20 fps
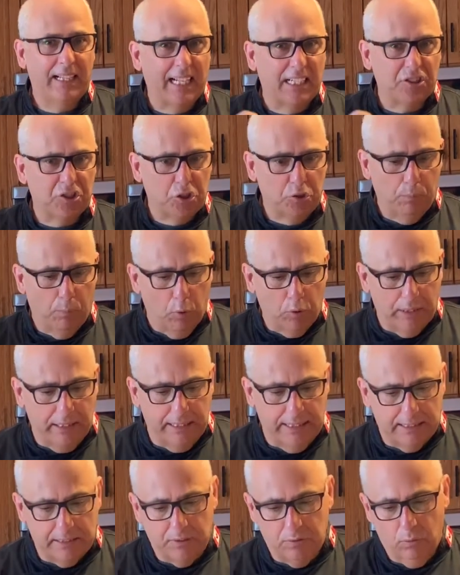that
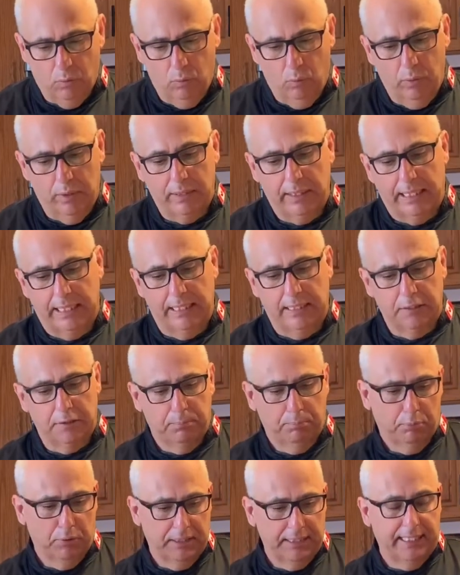smokiness with this
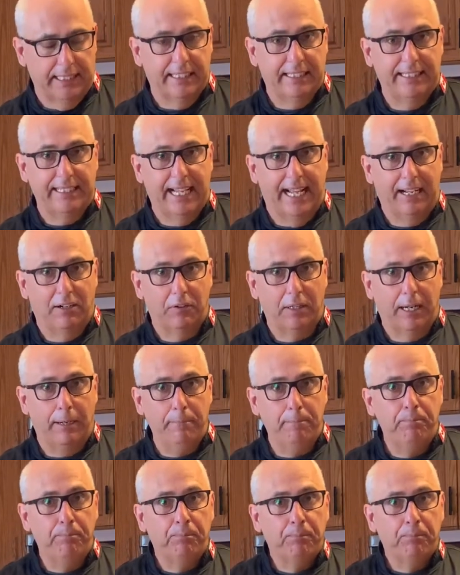brisket in that, okay?